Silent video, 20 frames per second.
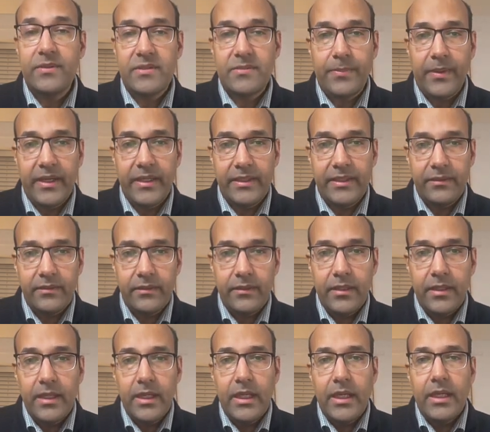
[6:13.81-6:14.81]
spine,
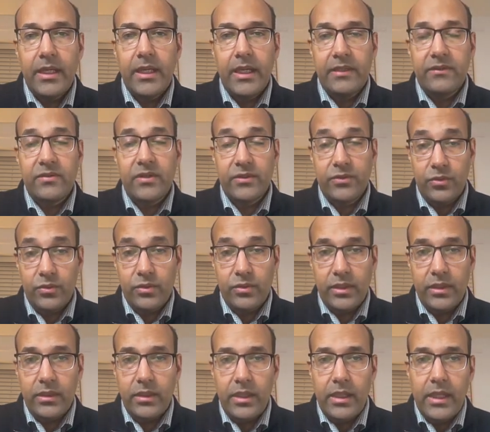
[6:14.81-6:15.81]

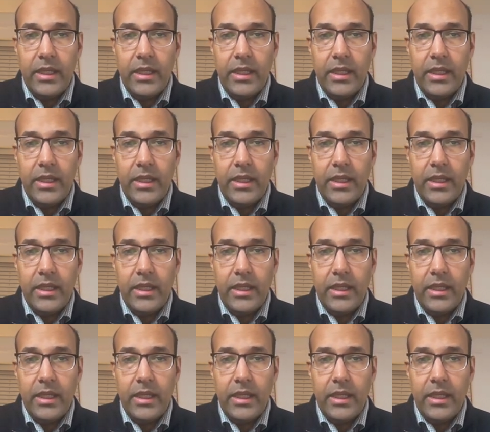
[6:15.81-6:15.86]
intradural,